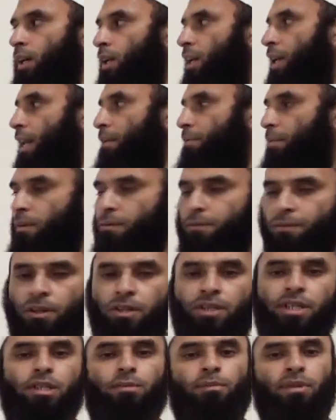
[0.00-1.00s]
Lam
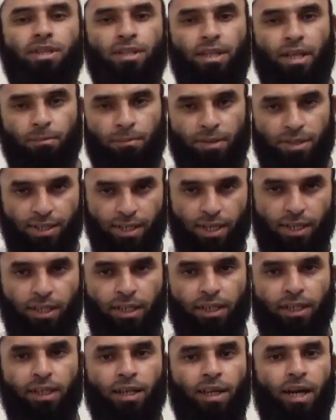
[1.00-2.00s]
al-Fi'l just means Lam
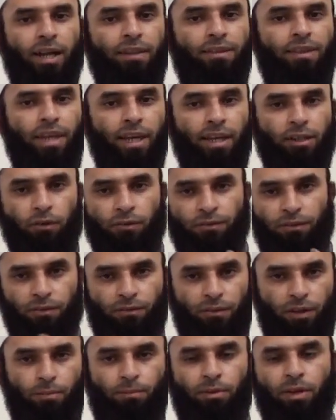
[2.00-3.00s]
al-Sakinah at the end of the
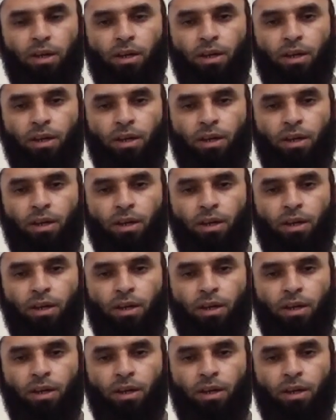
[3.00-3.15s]
verb.